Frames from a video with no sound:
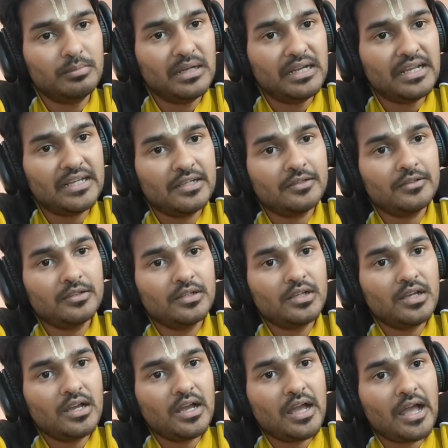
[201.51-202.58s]
building,
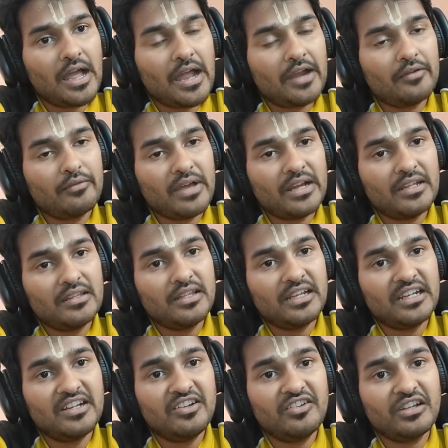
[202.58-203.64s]
and wherein
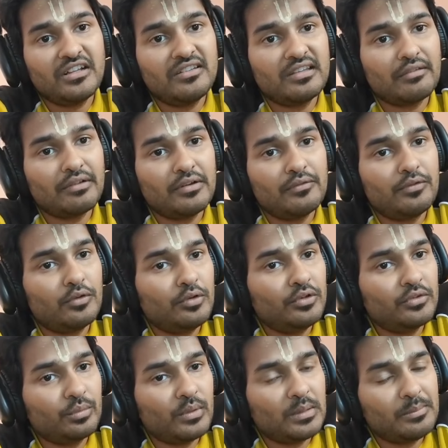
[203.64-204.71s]
the initial 7
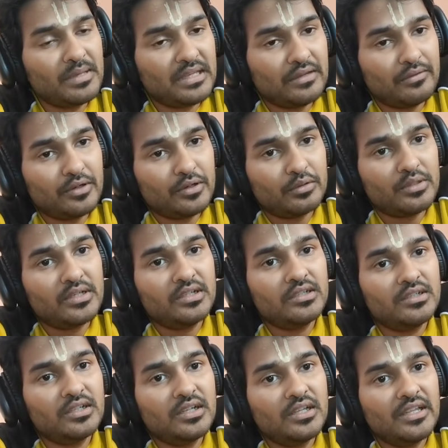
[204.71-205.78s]
floors will be given to the
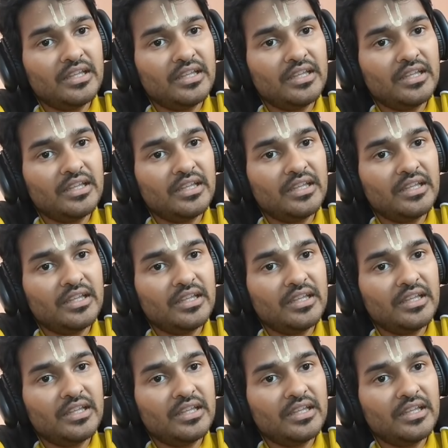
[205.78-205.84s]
